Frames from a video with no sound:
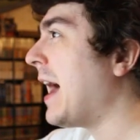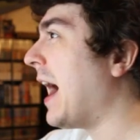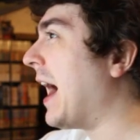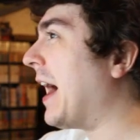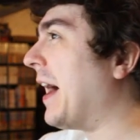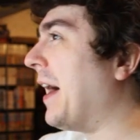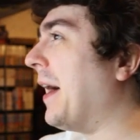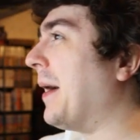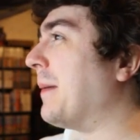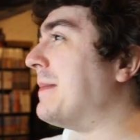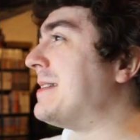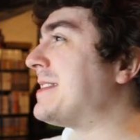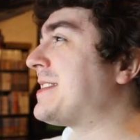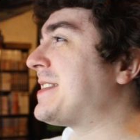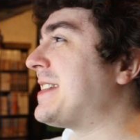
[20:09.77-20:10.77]
Um,
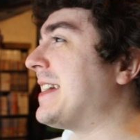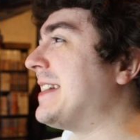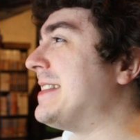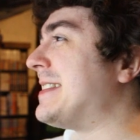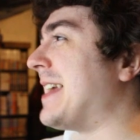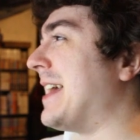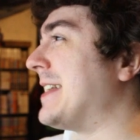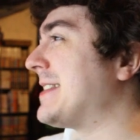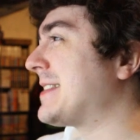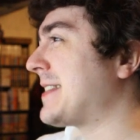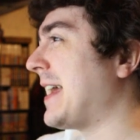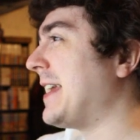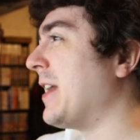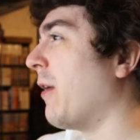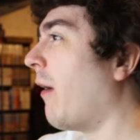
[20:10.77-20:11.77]
Shin
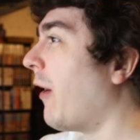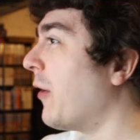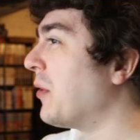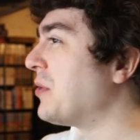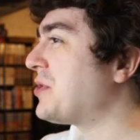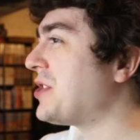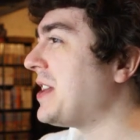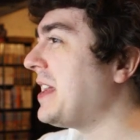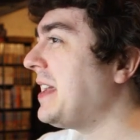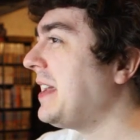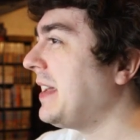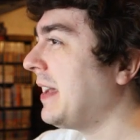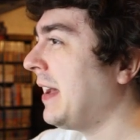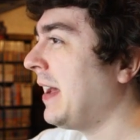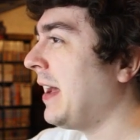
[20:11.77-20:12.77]
Tensei no
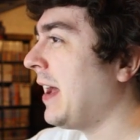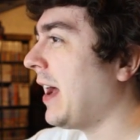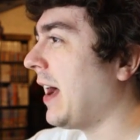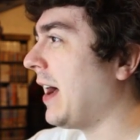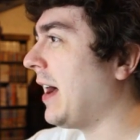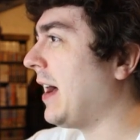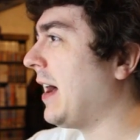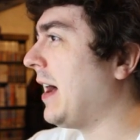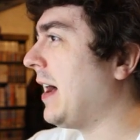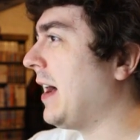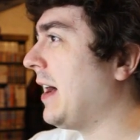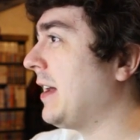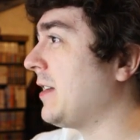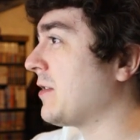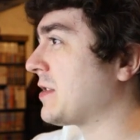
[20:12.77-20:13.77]
Oji.
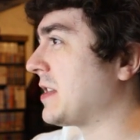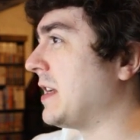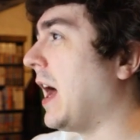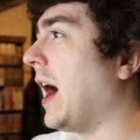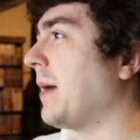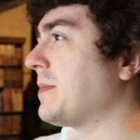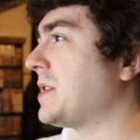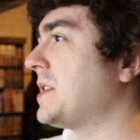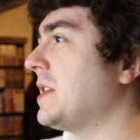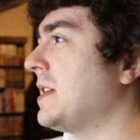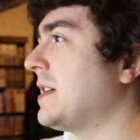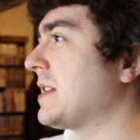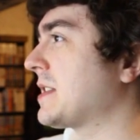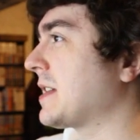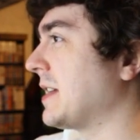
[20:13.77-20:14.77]
Uh, no
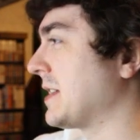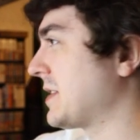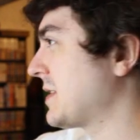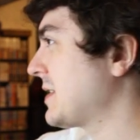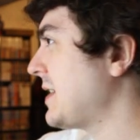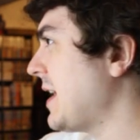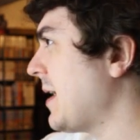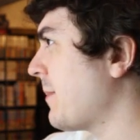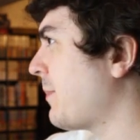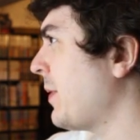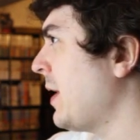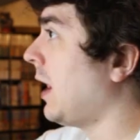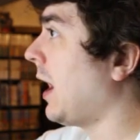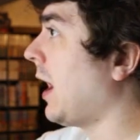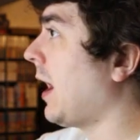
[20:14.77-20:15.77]
synopsis, gonna skip.
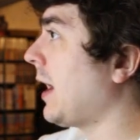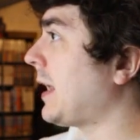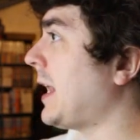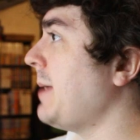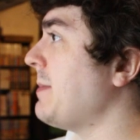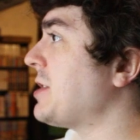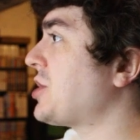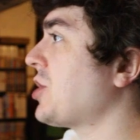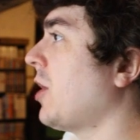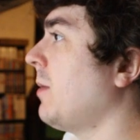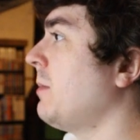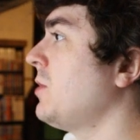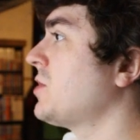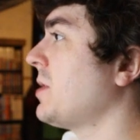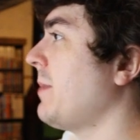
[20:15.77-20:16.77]
Uh, Kimicho
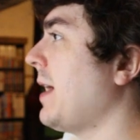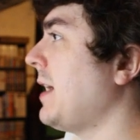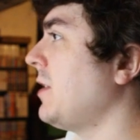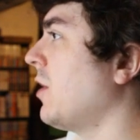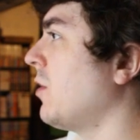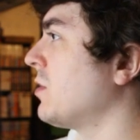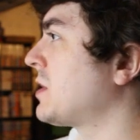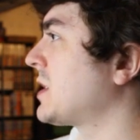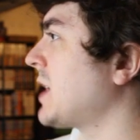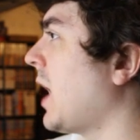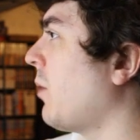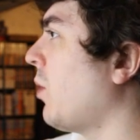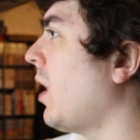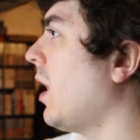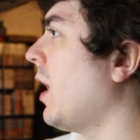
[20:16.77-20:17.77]
Musume no
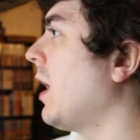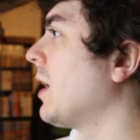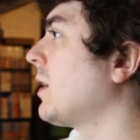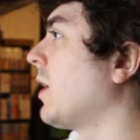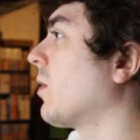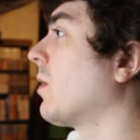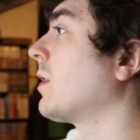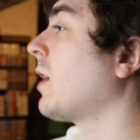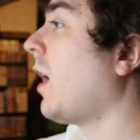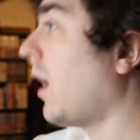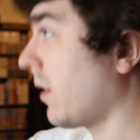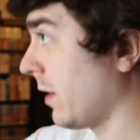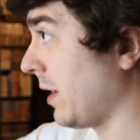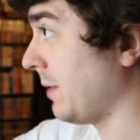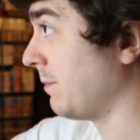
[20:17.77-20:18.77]
Sawa
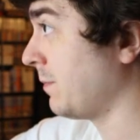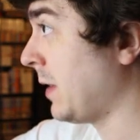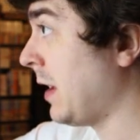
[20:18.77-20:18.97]
Garukari.